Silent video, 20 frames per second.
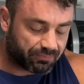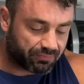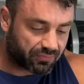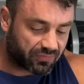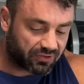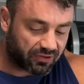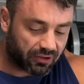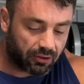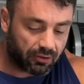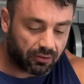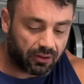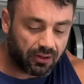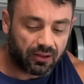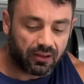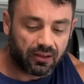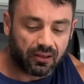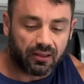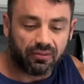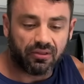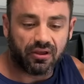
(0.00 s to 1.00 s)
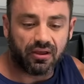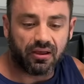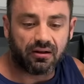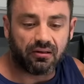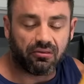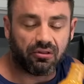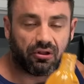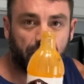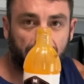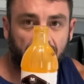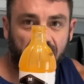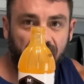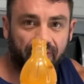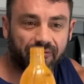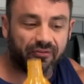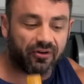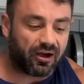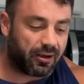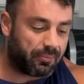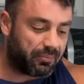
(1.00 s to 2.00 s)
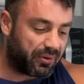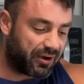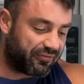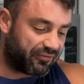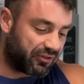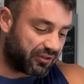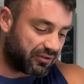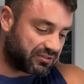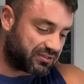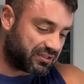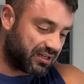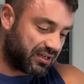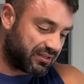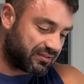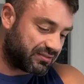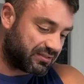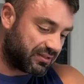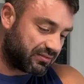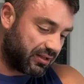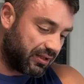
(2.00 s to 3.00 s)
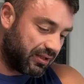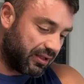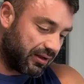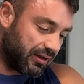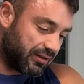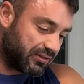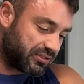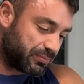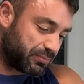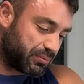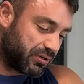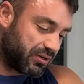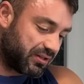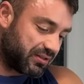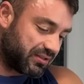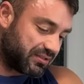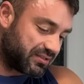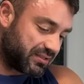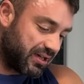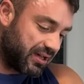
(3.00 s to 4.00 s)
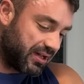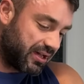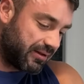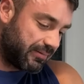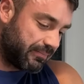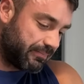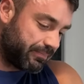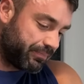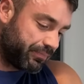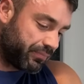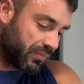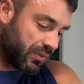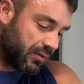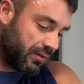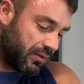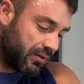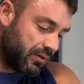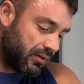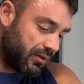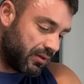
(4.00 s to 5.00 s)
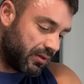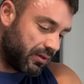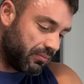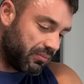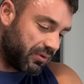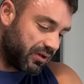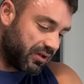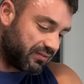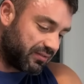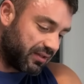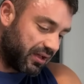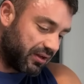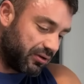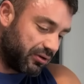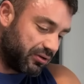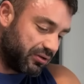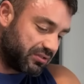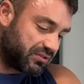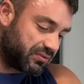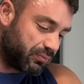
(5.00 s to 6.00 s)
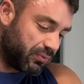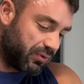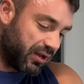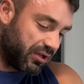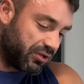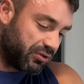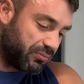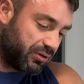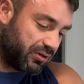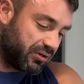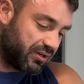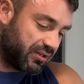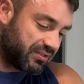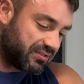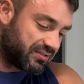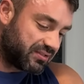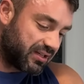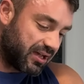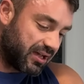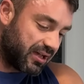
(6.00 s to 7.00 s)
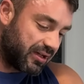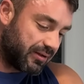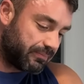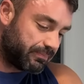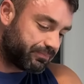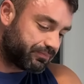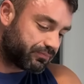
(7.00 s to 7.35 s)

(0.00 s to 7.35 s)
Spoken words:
So then a little bit of buffalo sauce, and I just put it on the side because I noticed when you put it on the side,